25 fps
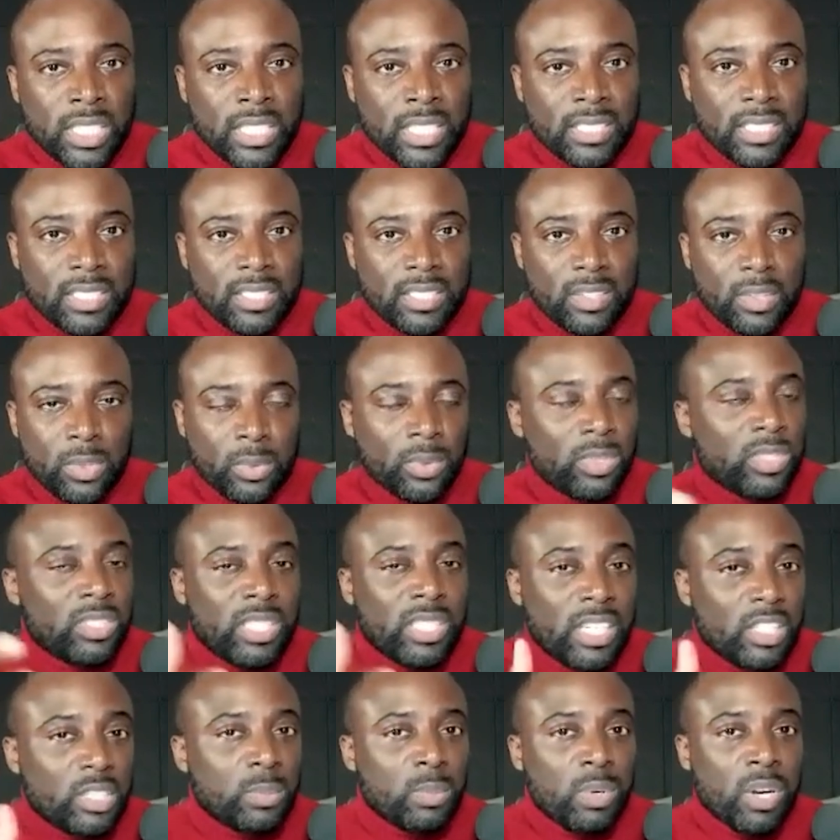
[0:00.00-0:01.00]
it through the
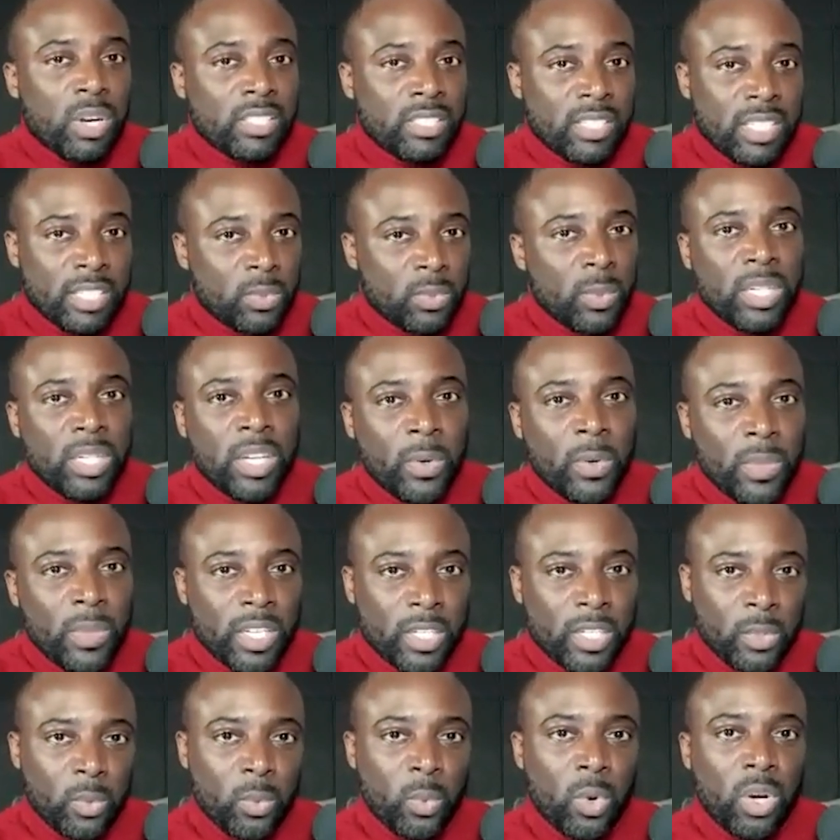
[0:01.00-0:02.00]
sales process. We know
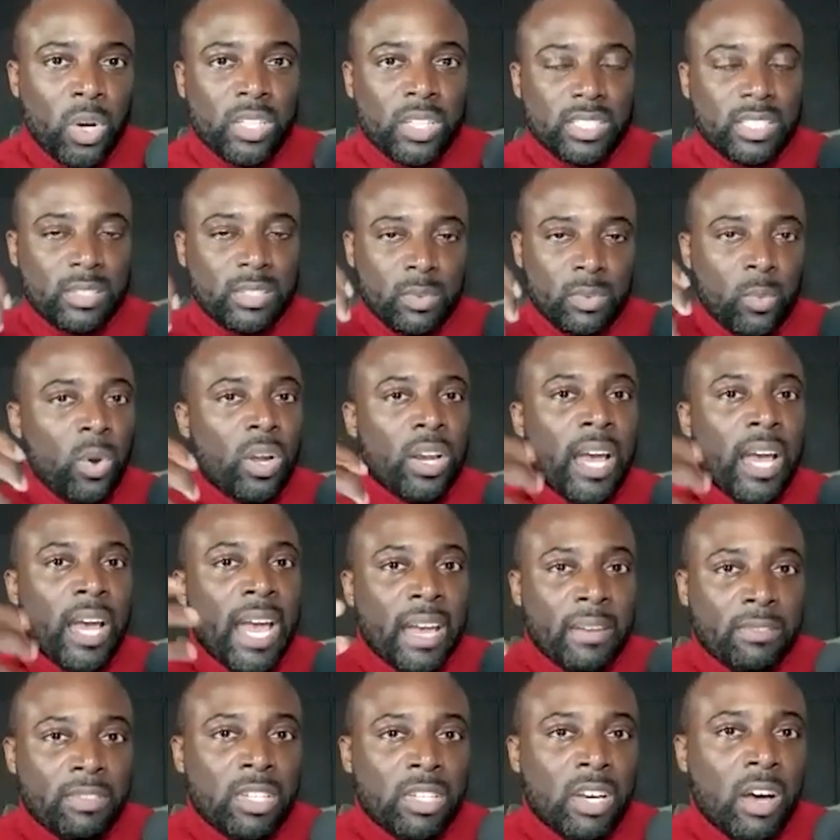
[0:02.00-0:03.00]
that you want what I
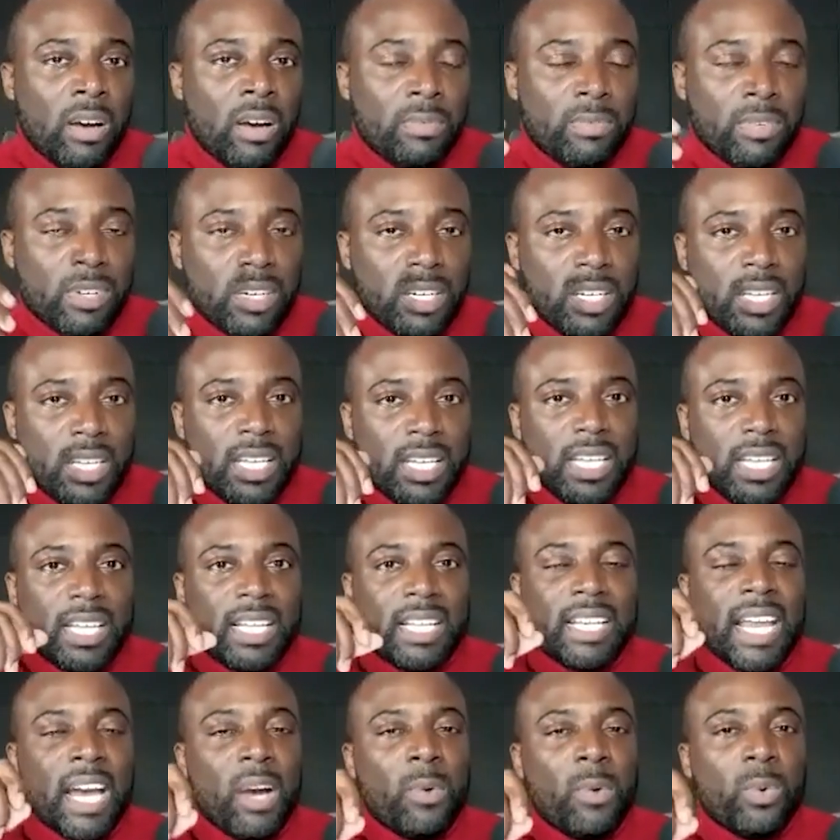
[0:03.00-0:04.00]
have to offer.
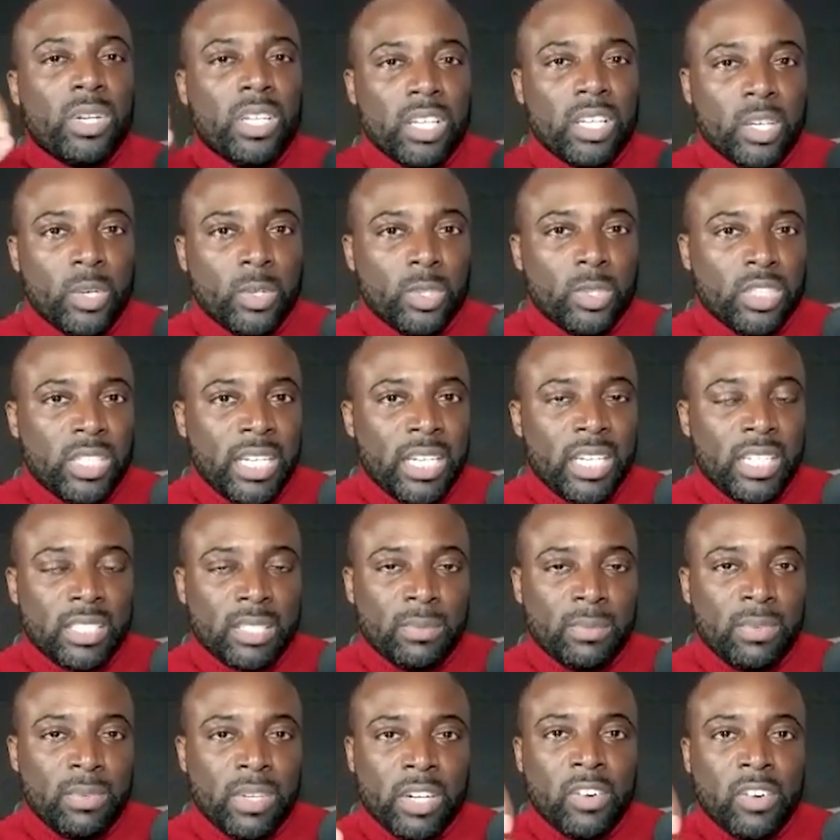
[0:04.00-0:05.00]
Now we're negotiating
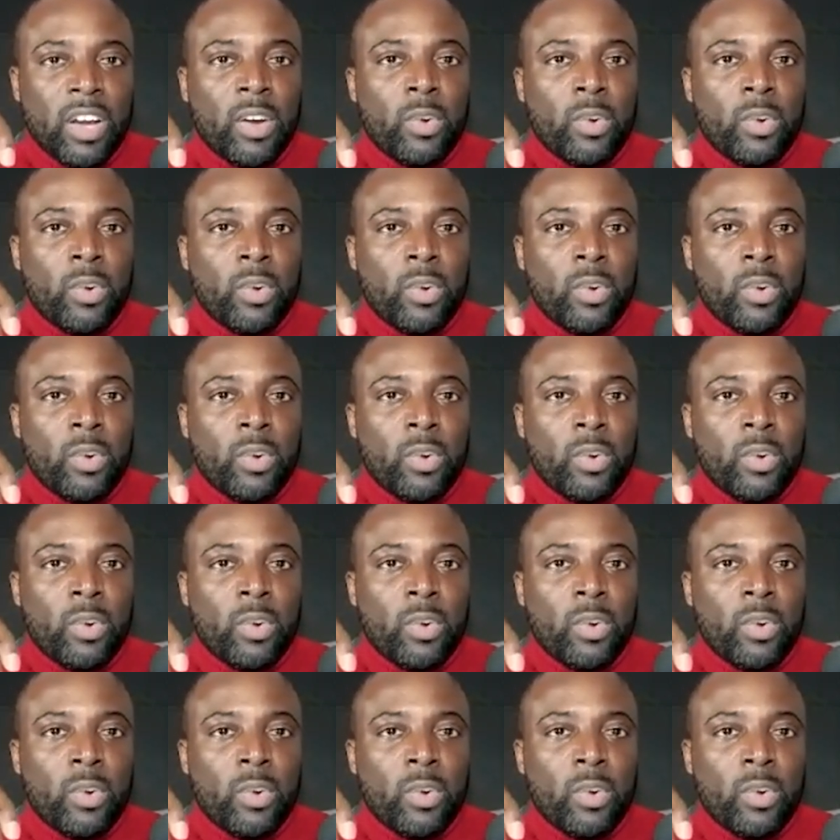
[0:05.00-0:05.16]
to figure